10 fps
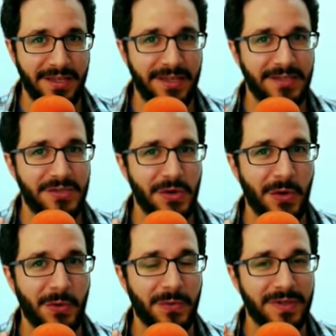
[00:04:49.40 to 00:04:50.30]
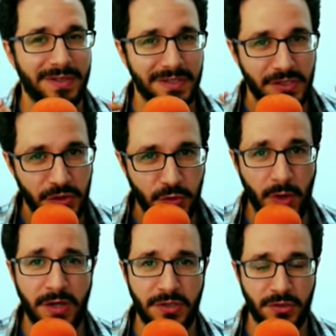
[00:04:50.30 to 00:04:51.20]
So, the
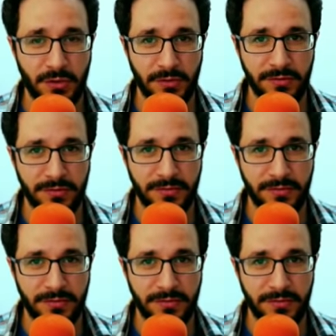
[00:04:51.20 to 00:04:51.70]
structure